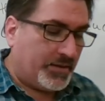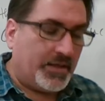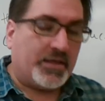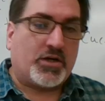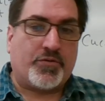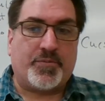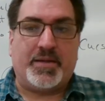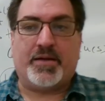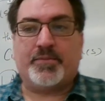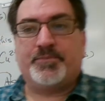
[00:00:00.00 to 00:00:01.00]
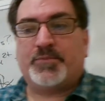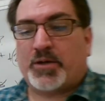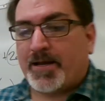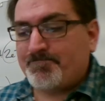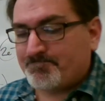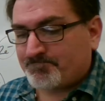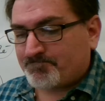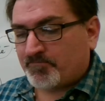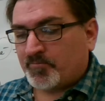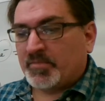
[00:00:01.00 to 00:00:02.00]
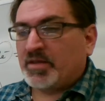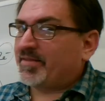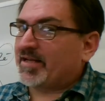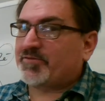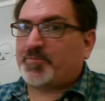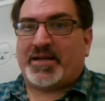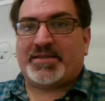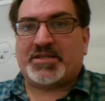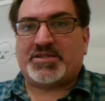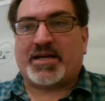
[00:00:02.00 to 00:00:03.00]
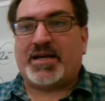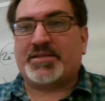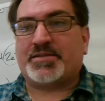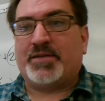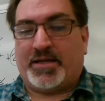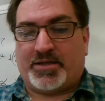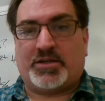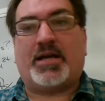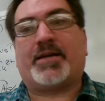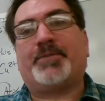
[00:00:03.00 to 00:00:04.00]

and go from there, okay? Thanks for paying attention, guys, and good luck.